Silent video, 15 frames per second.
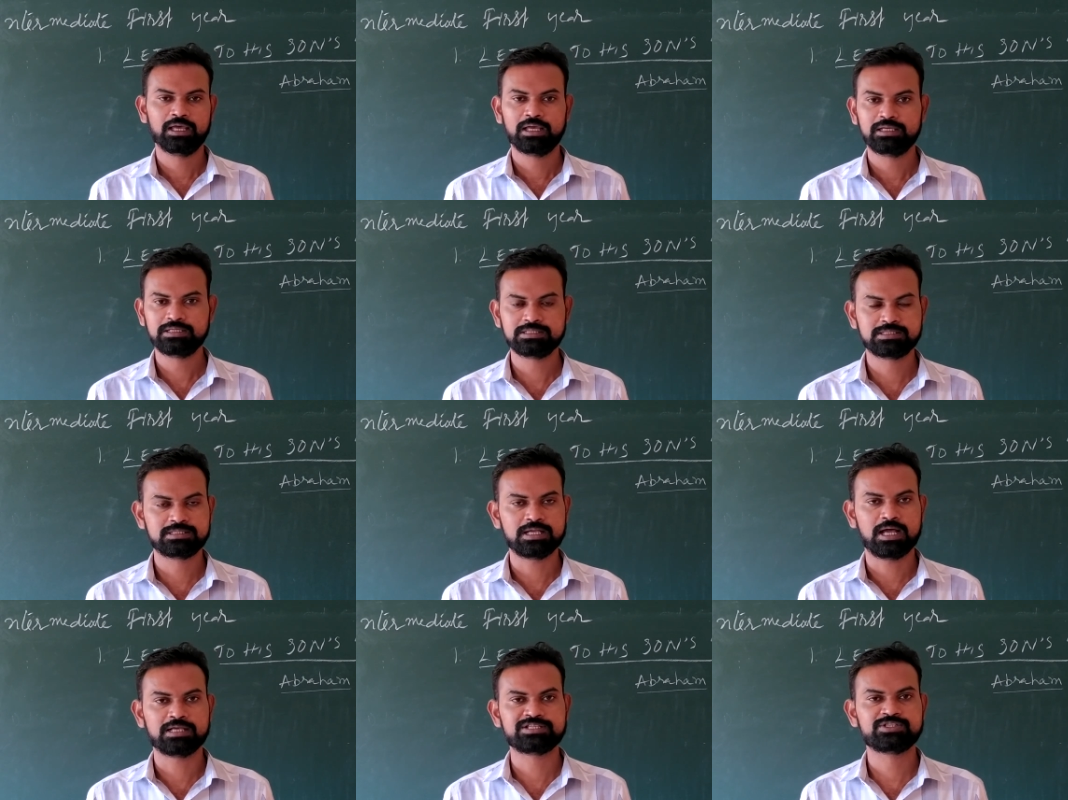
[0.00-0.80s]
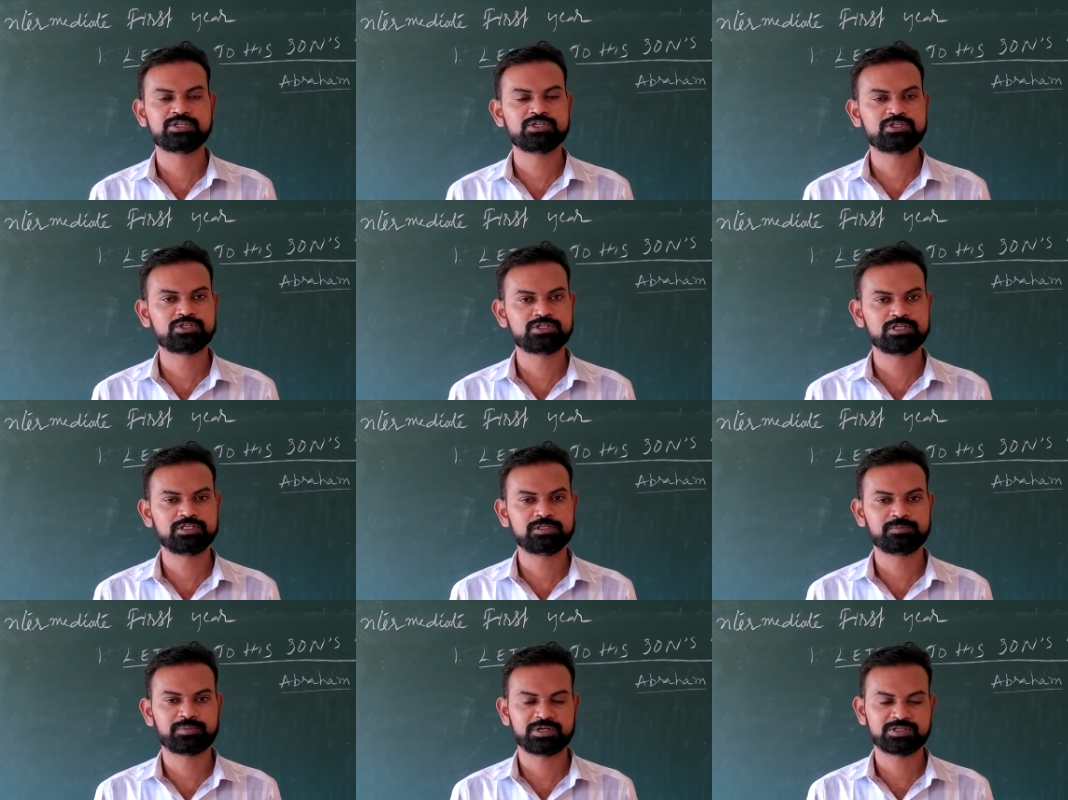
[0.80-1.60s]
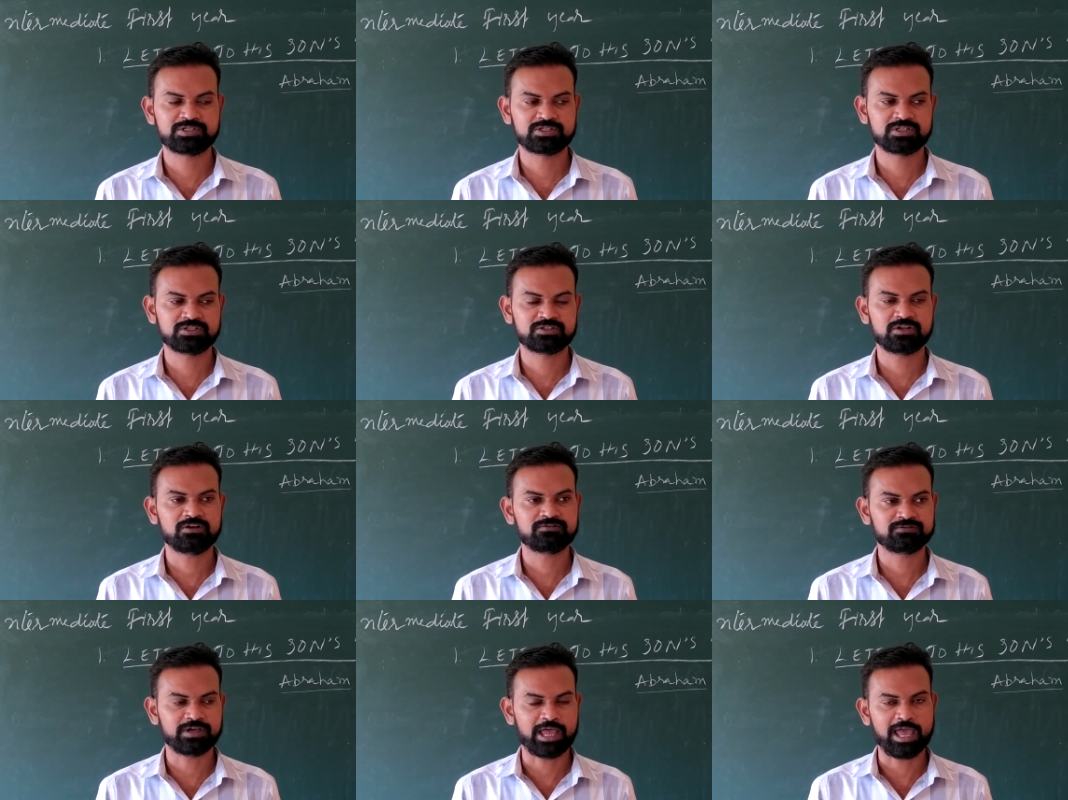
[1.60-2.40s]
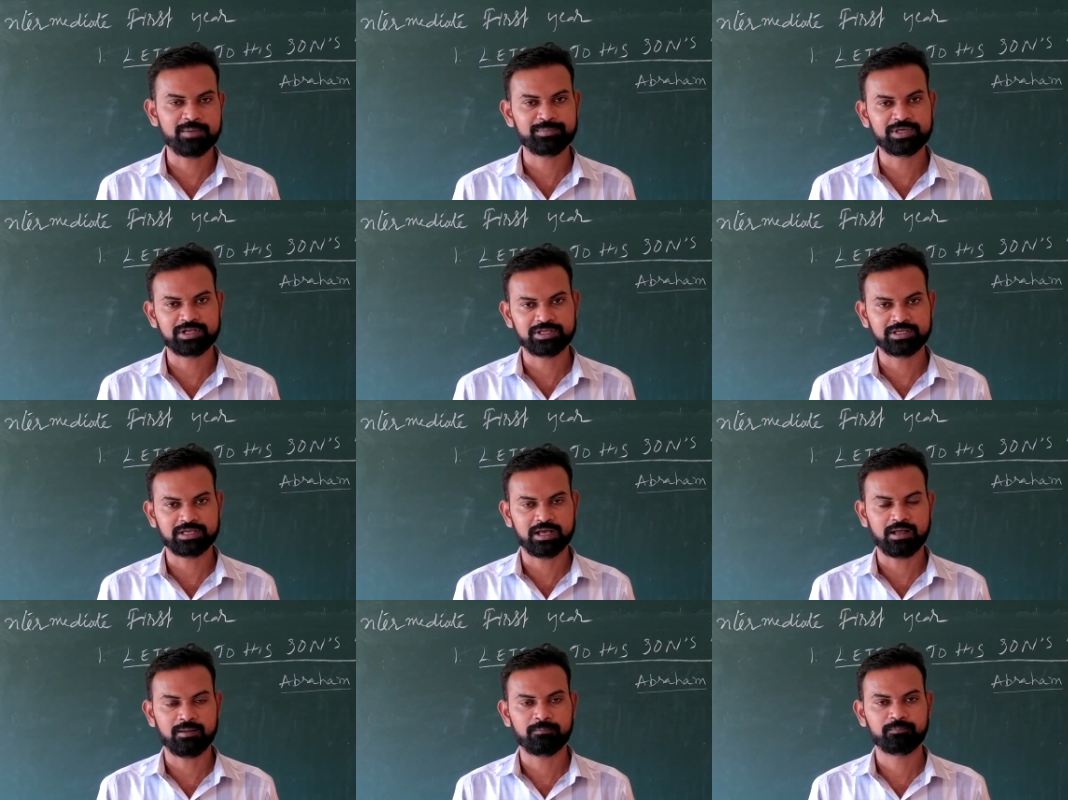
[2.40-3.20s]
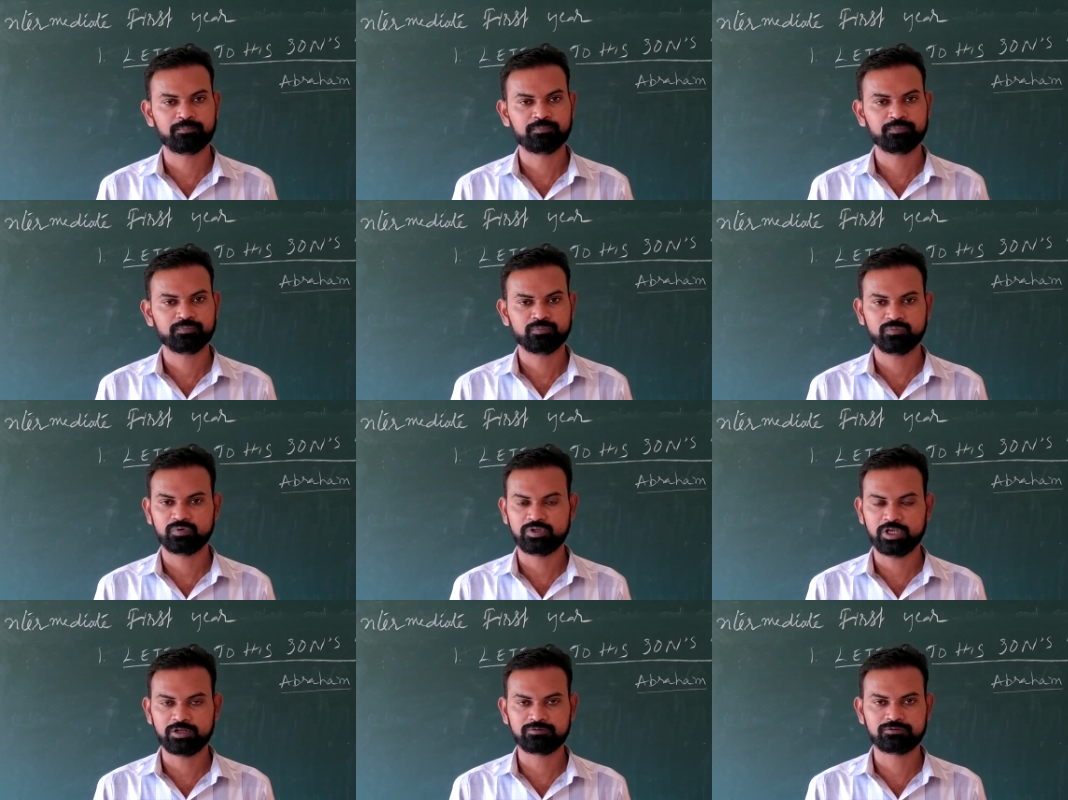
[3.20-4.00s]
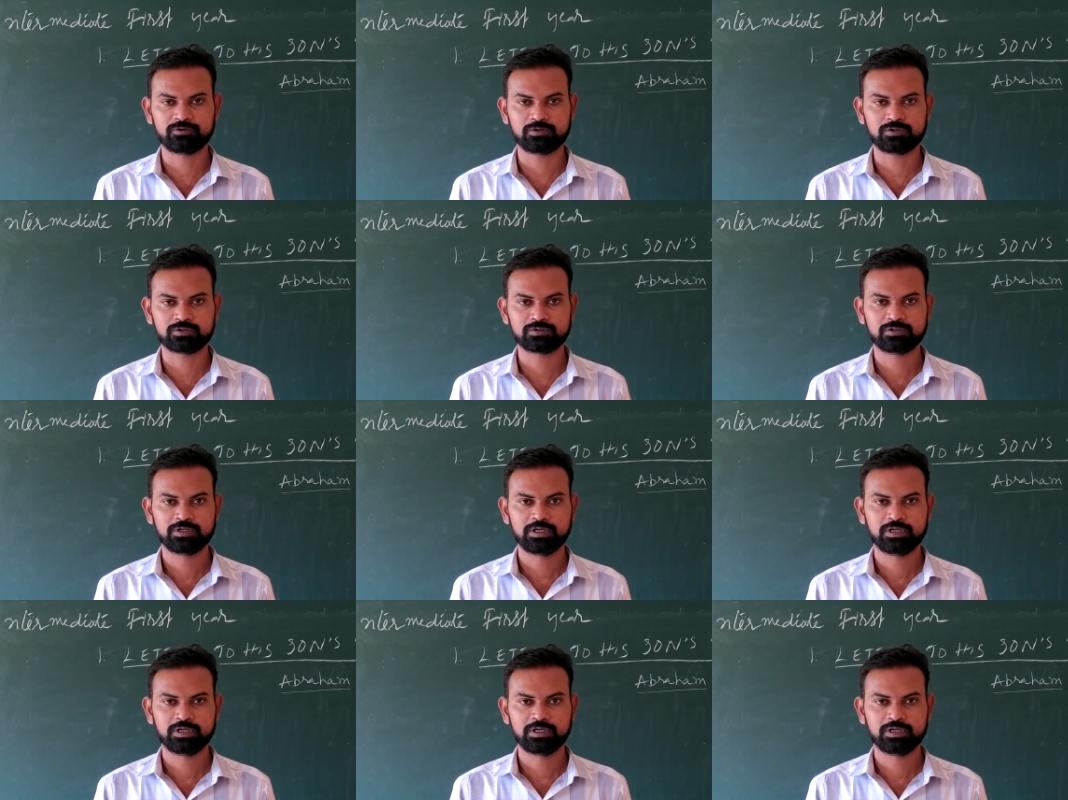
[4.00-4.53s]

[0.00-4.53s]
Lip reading: is the 16th president of America. Therefore,